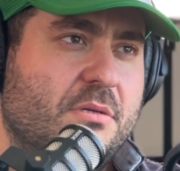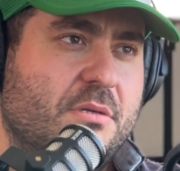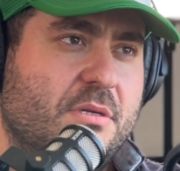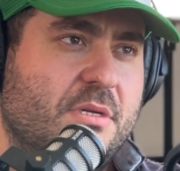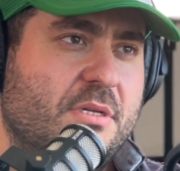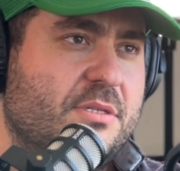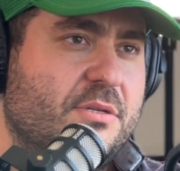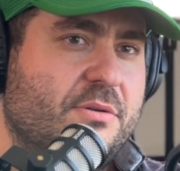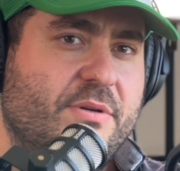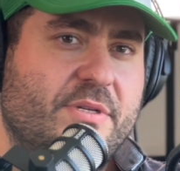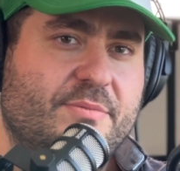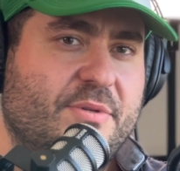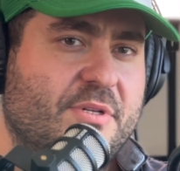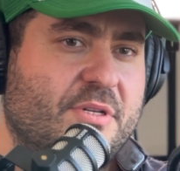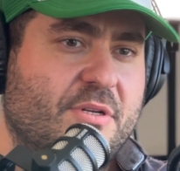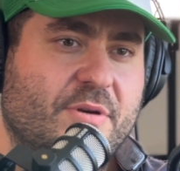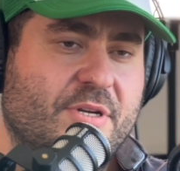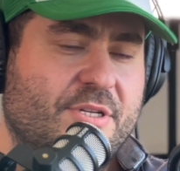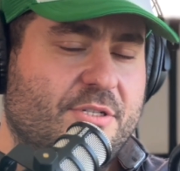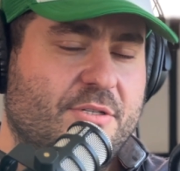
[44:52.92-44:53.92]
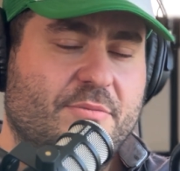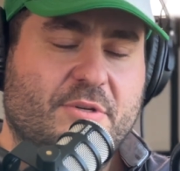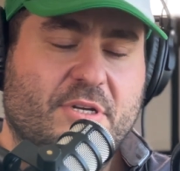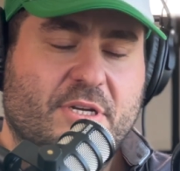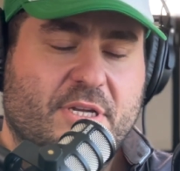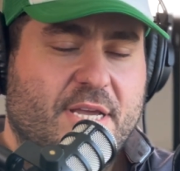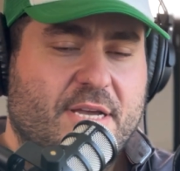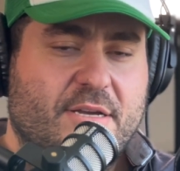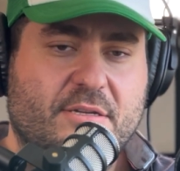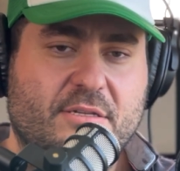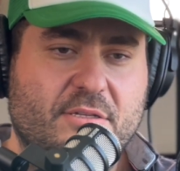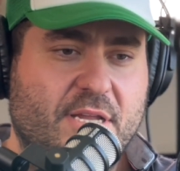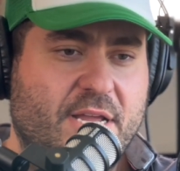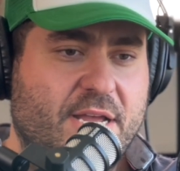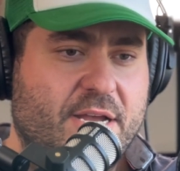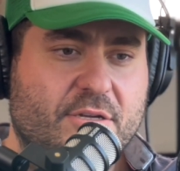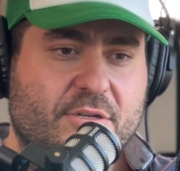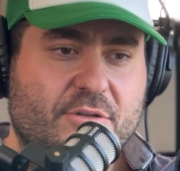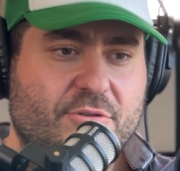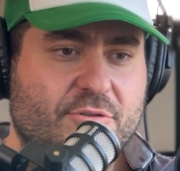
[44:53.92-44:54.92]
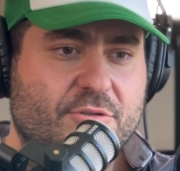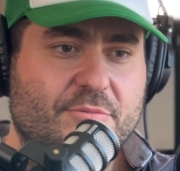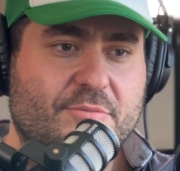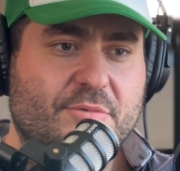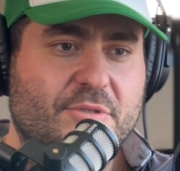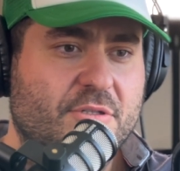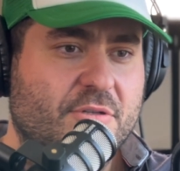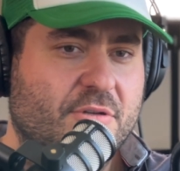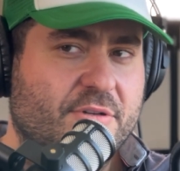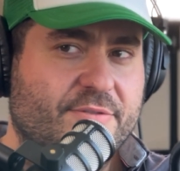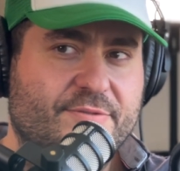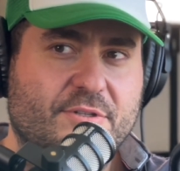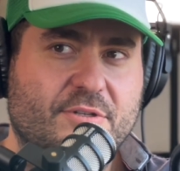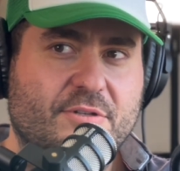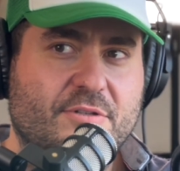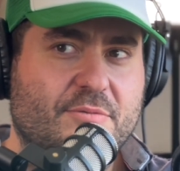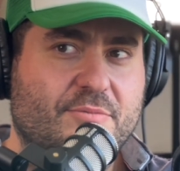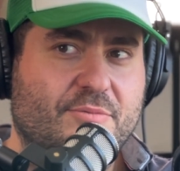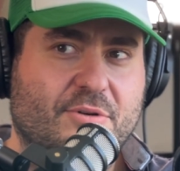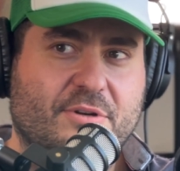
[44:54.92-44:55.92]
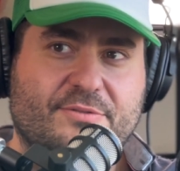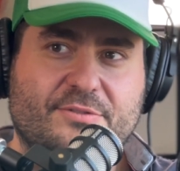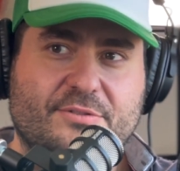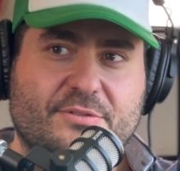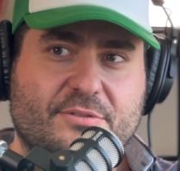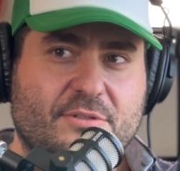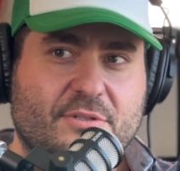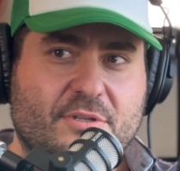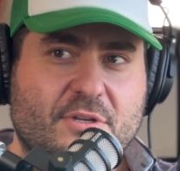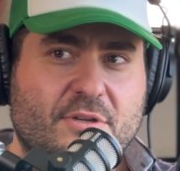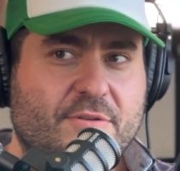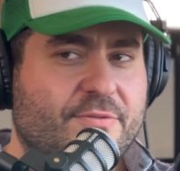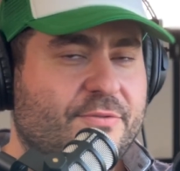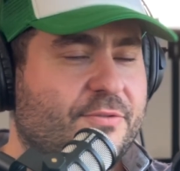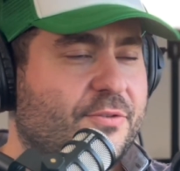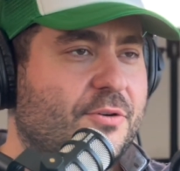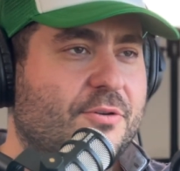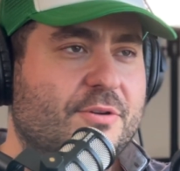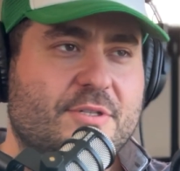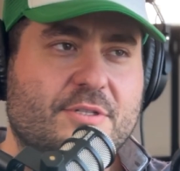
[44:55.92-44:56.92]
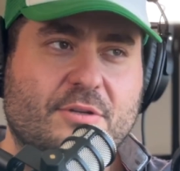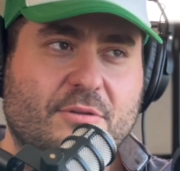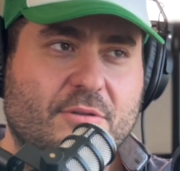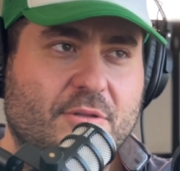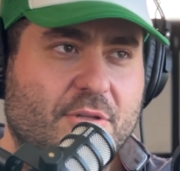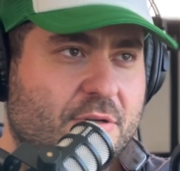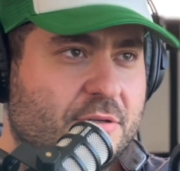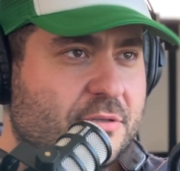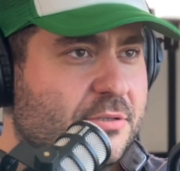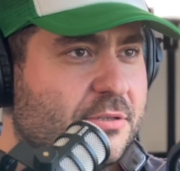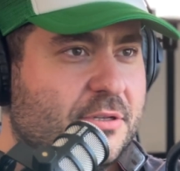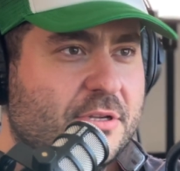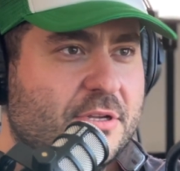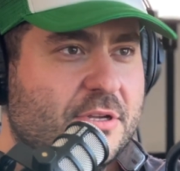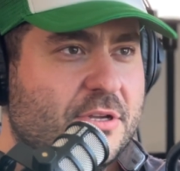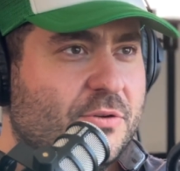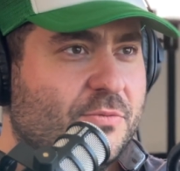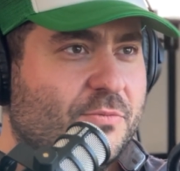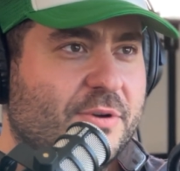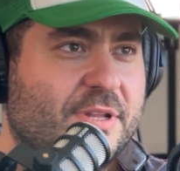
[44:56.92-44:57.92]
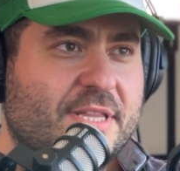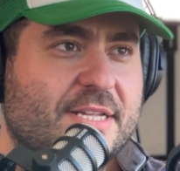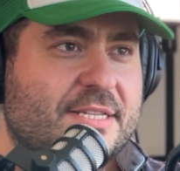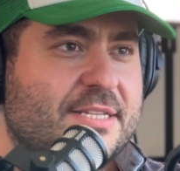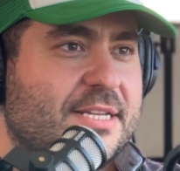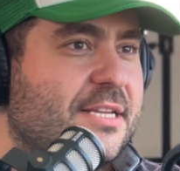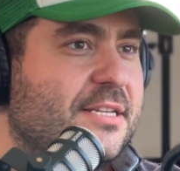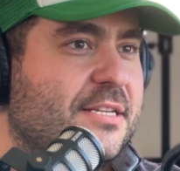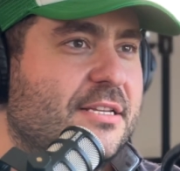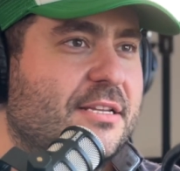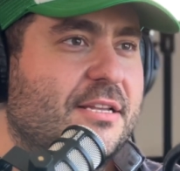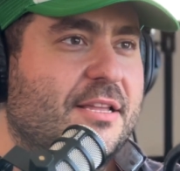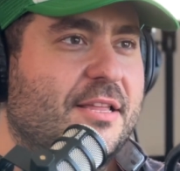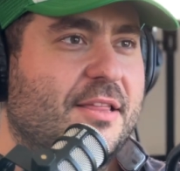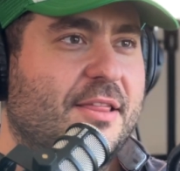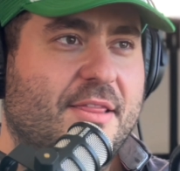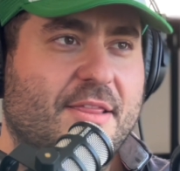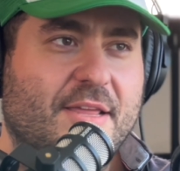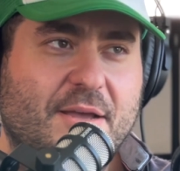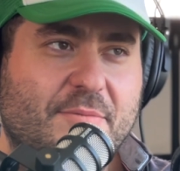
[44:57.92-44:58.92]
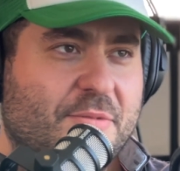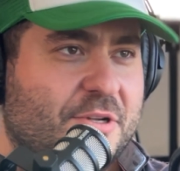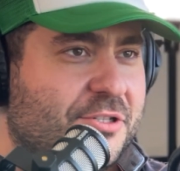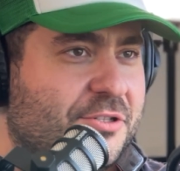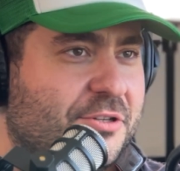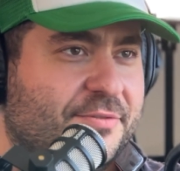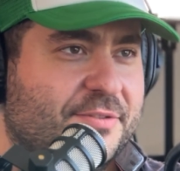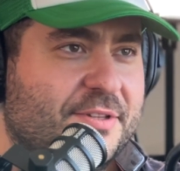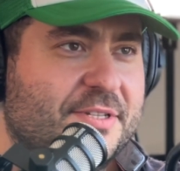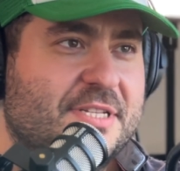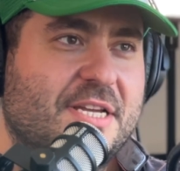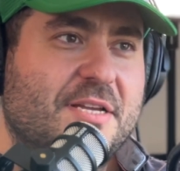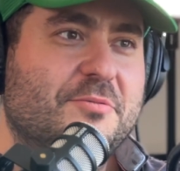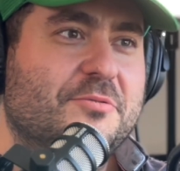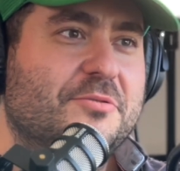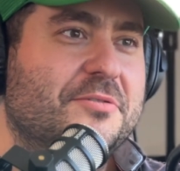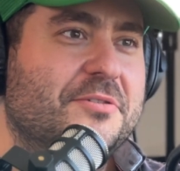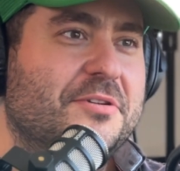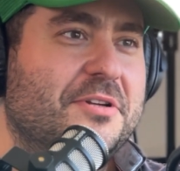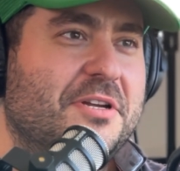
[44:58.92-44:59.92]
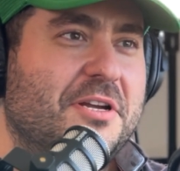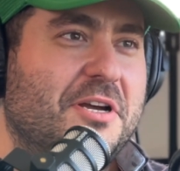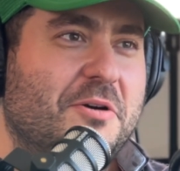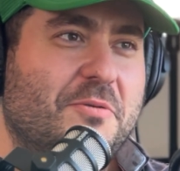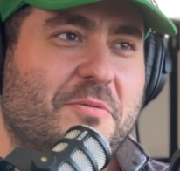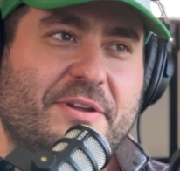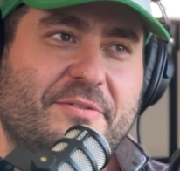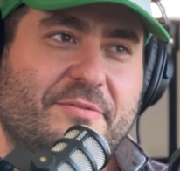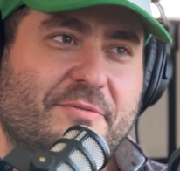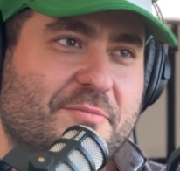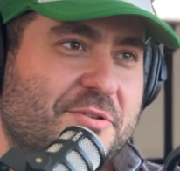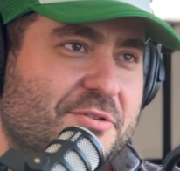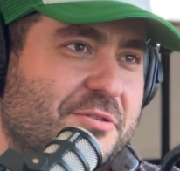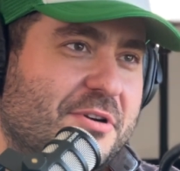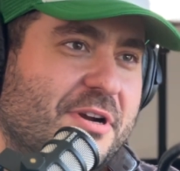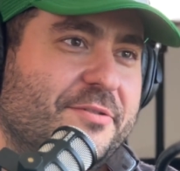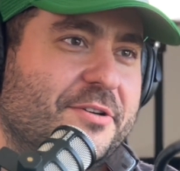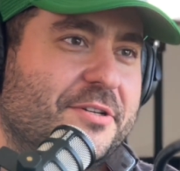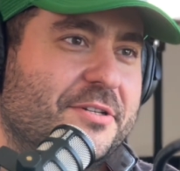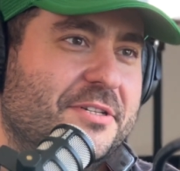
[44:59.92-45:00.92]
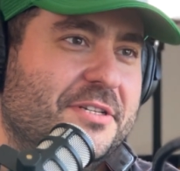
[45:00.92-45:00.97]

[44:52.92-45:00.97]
It's always been a question mark. How can Uber not have turned a profit for so long when they're taking that much off the table away from the driver?